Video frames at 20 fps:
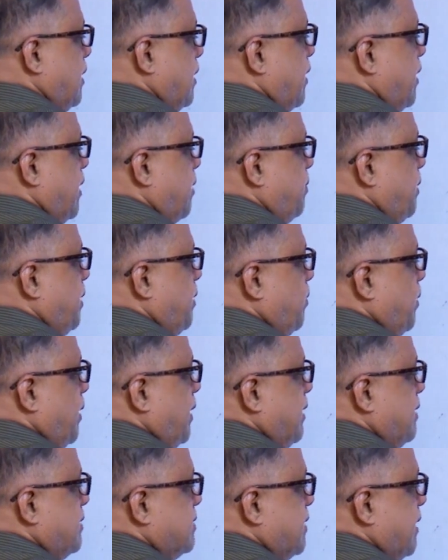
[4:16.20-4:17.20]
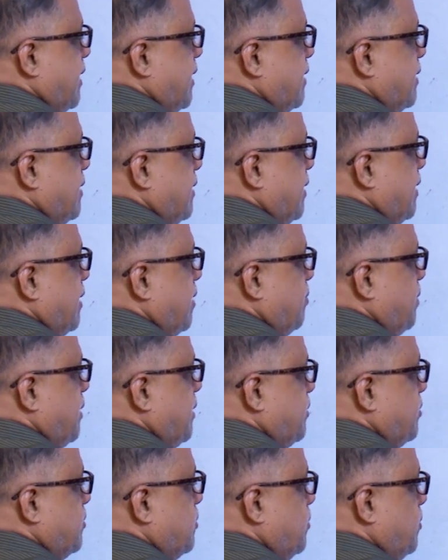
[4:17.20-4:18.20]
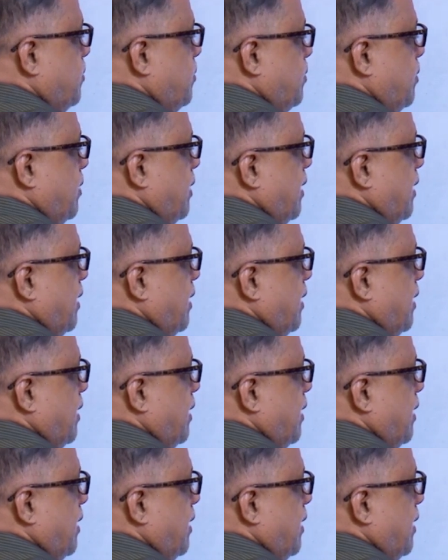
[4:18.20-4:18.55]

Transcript: W1 is greater than W2